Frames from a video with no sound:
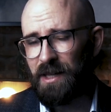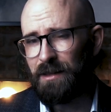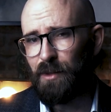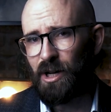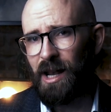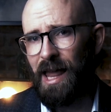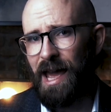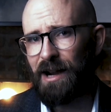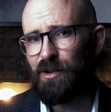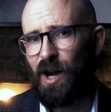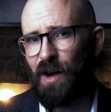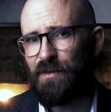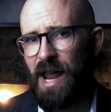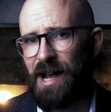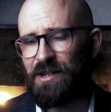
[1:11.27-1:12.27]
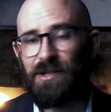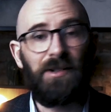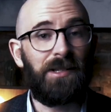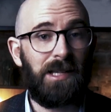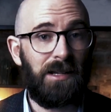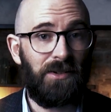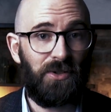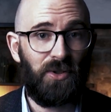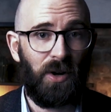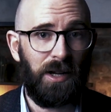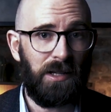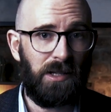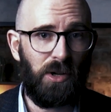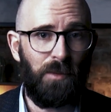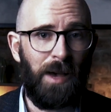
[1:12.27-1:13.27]
At the Model Aircraft Nationals in
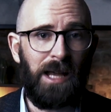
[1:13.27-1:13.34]
Detroit, two